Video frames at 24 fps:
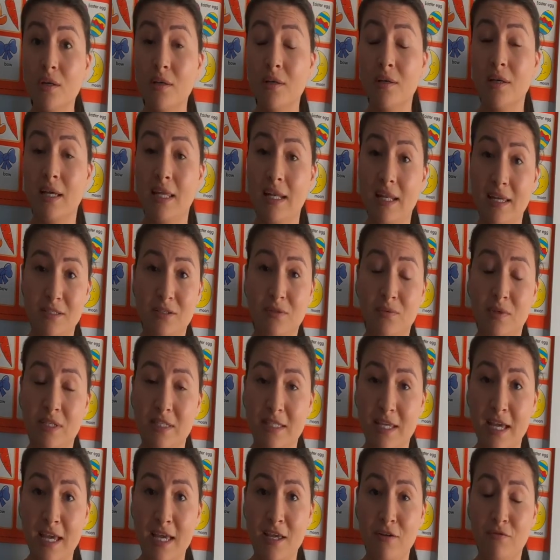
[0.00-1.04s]
A letter a
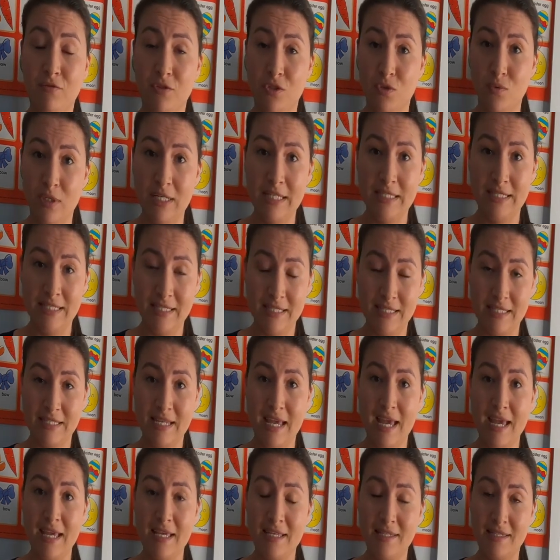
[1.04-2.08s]
day for 26
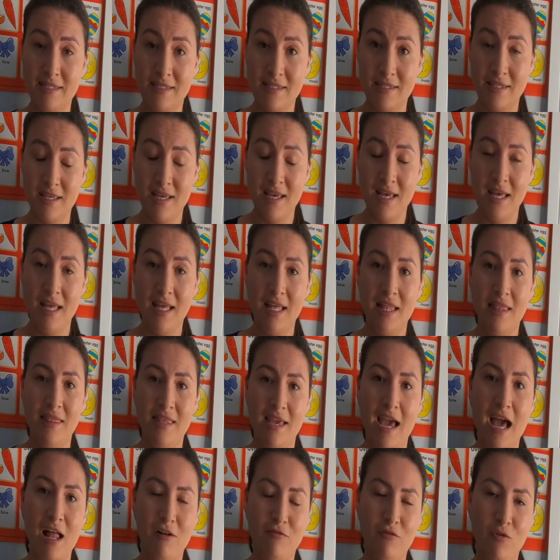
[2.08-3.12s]
days, the
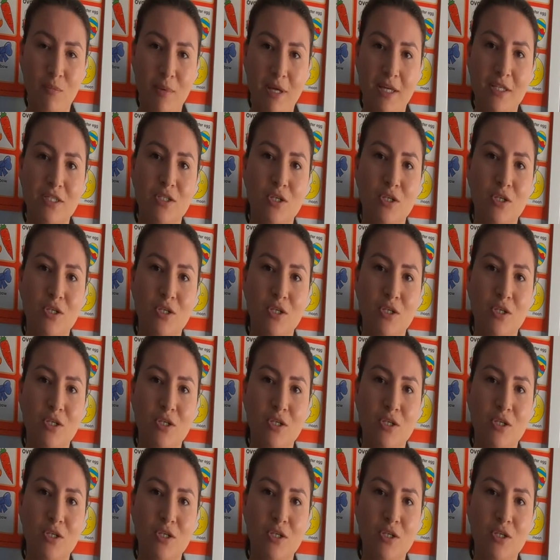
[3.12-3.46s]
alphabet